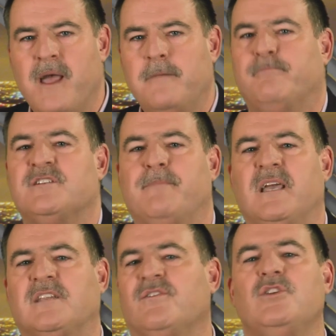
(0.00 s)
my
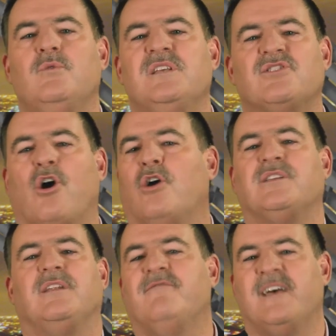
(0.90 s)
perspective, annuities
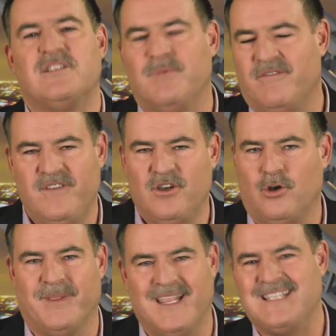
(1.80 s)
aren't an investment
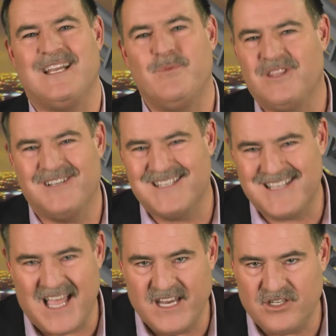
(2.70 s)
vehicle, but that's not what they're
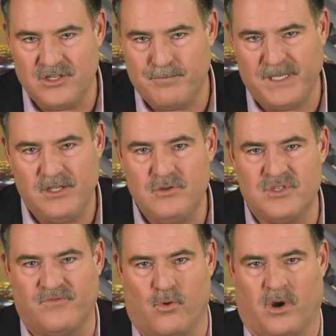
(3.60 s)
designed to be
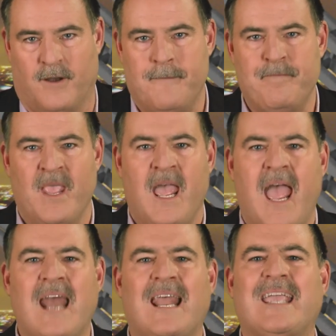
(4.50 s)
used for.
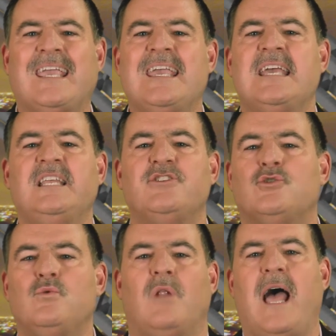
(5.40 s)
And like any
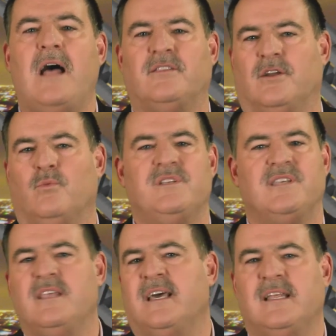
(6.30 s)
tool out there, and we
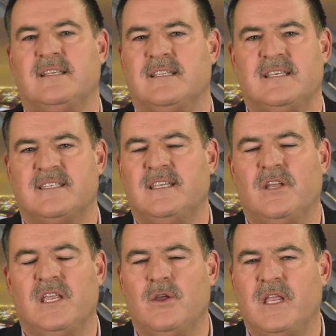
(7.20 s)
say that this
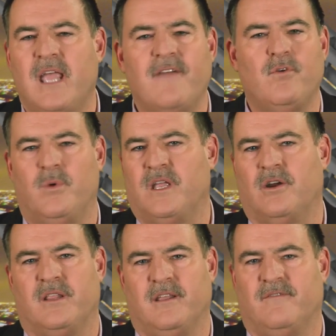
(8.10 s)
every week
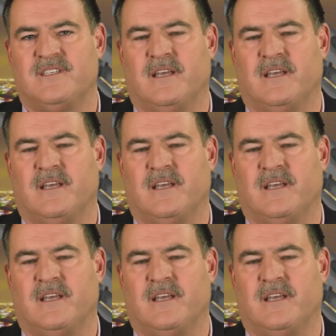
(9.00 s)
here on the